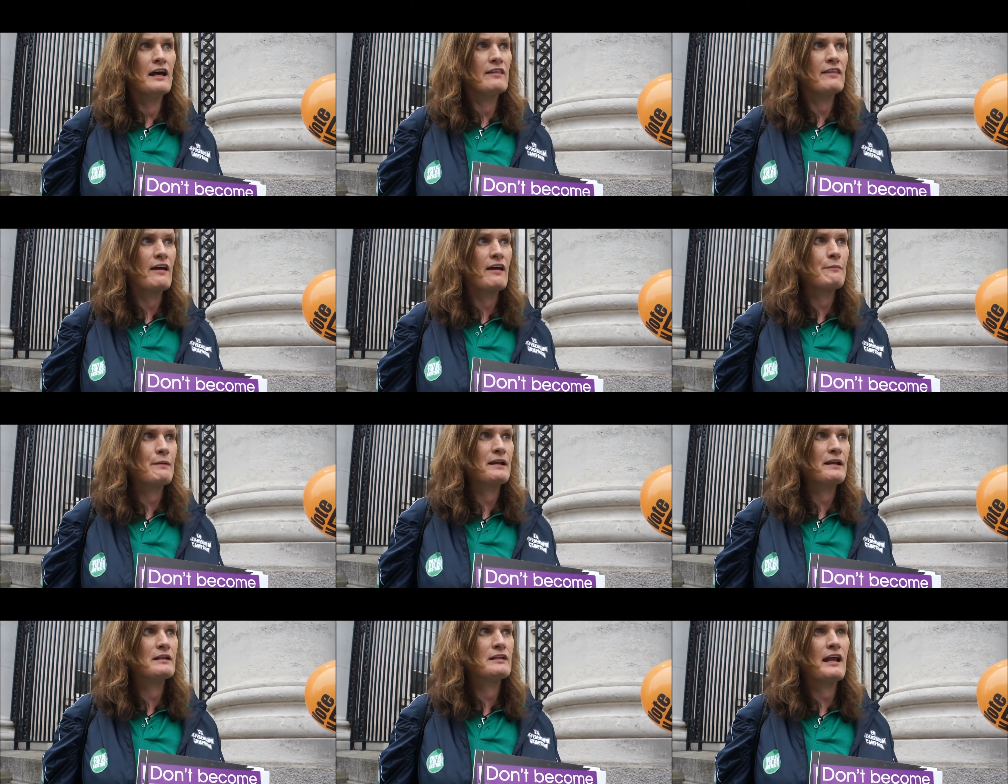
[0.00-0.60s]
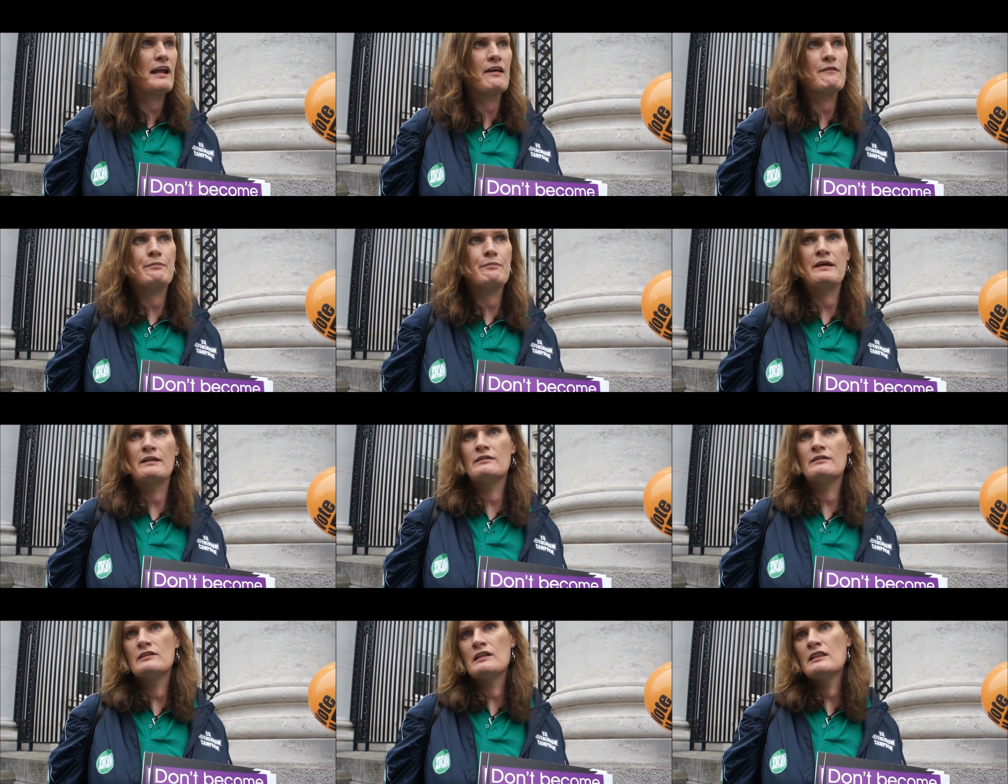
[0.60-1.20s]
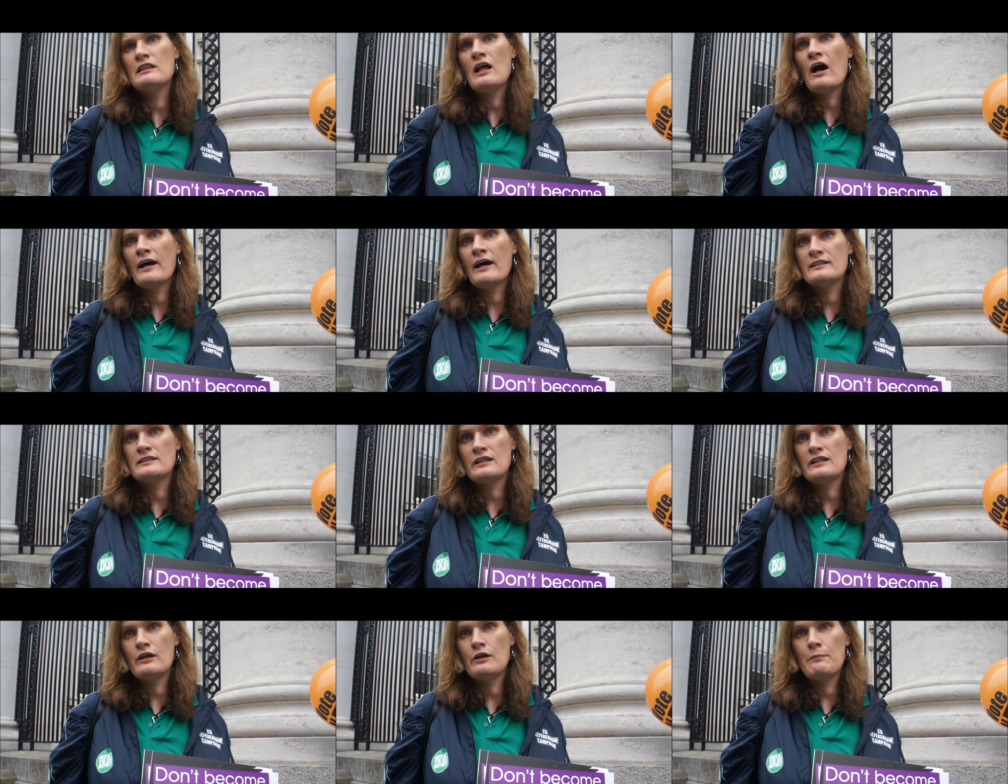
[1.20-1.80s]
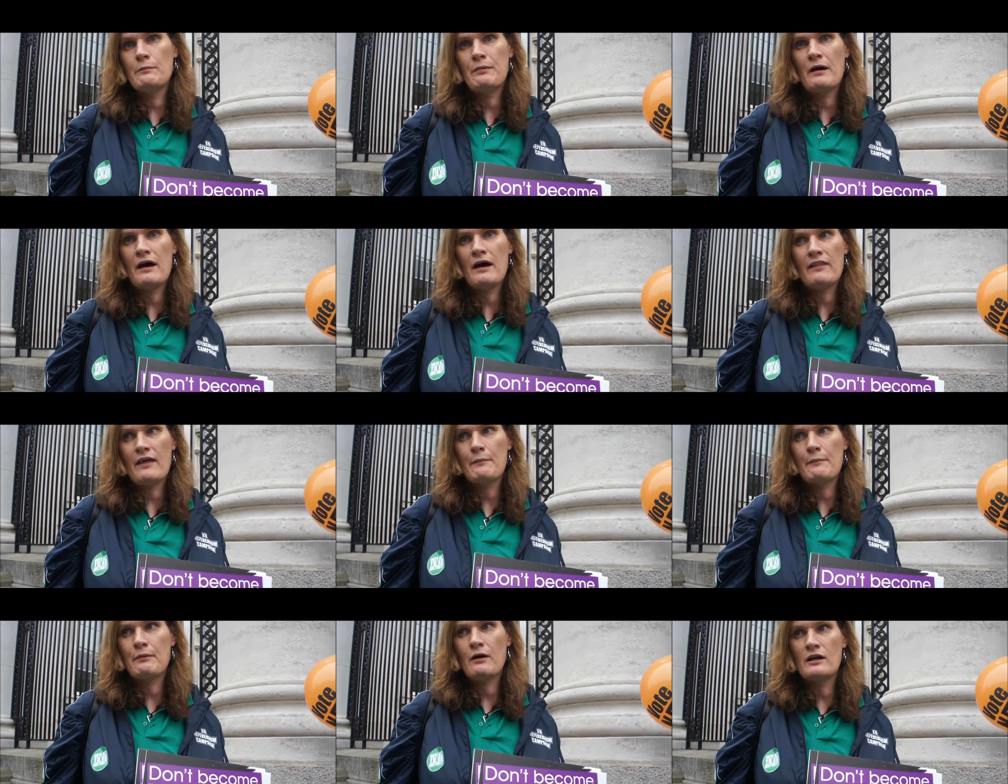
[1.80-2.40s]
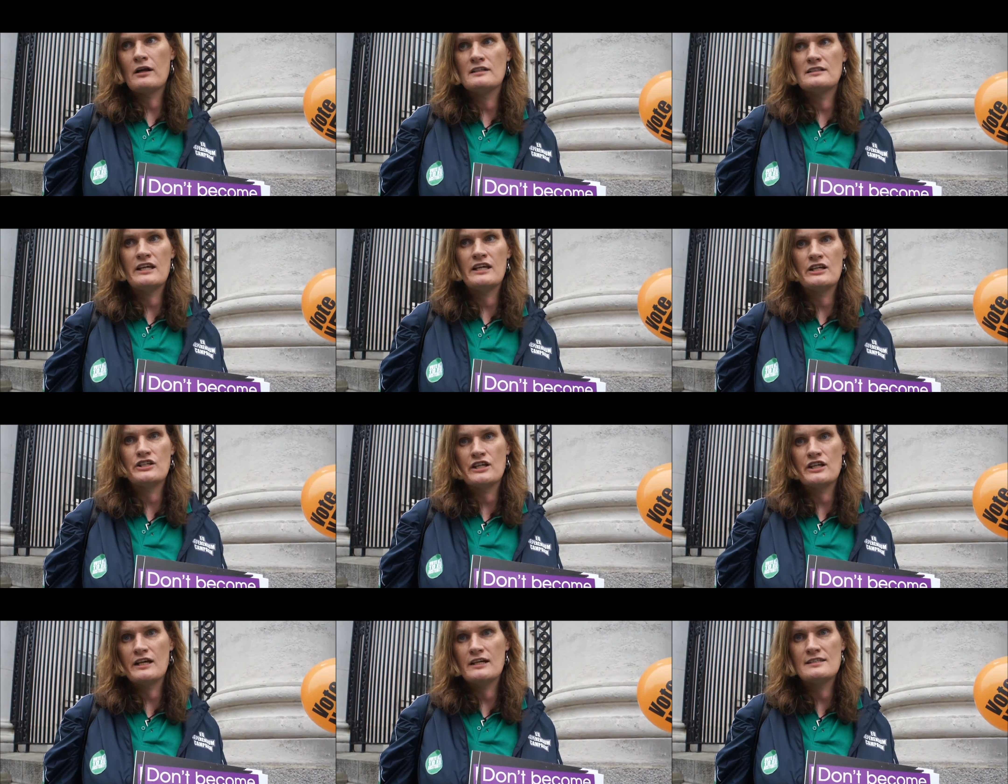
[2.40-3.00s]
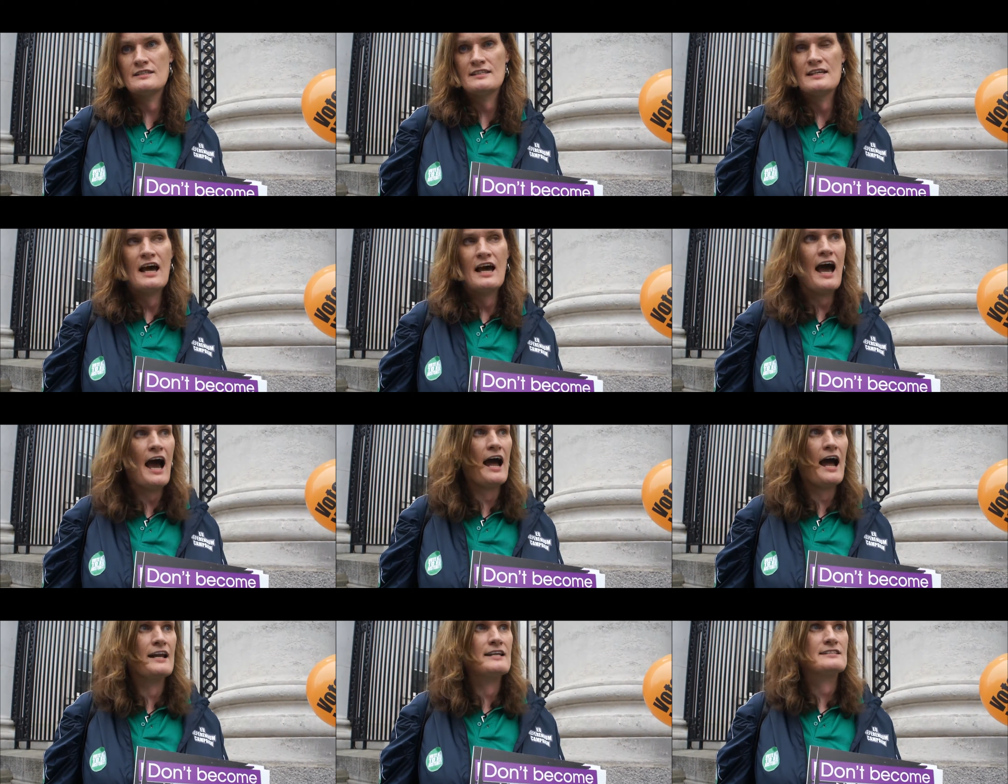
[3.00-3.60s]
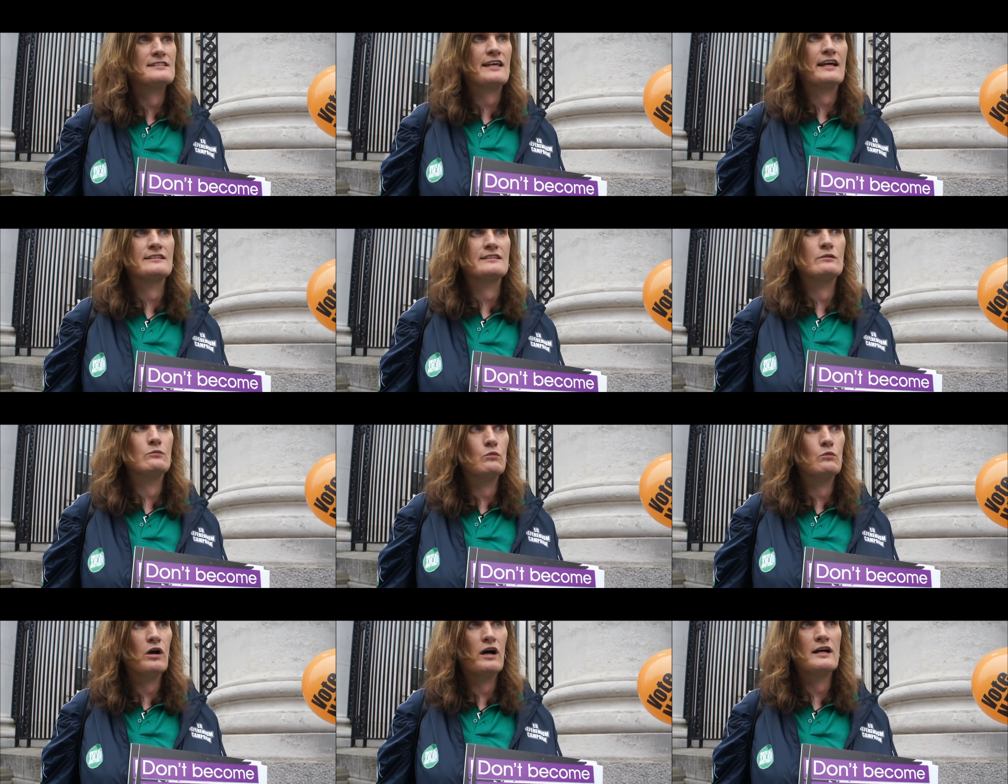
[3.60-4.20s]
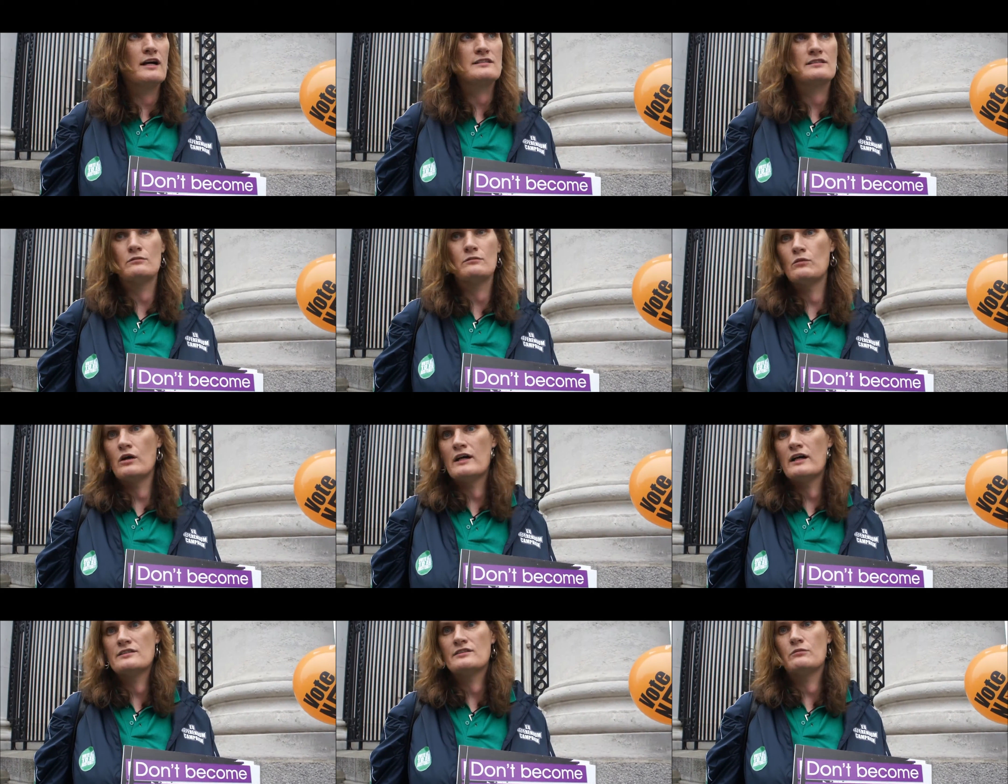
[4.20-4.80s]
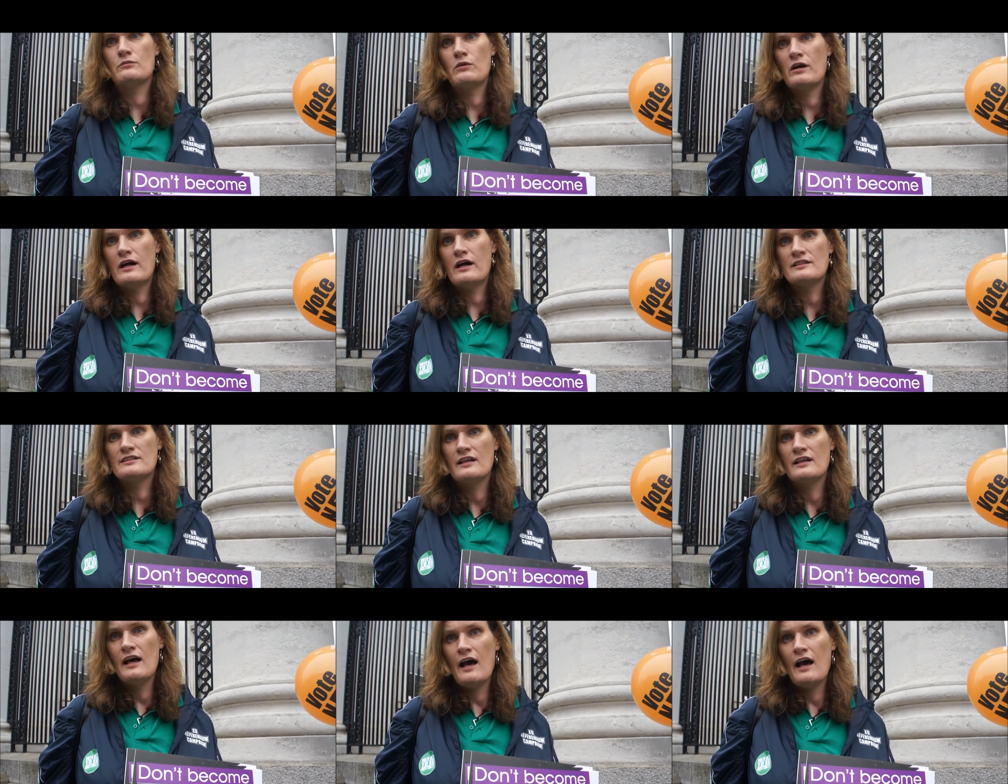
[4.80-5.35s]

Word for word: They've been, they've been lied to by their politicians, and it's getting worse and worse and worse.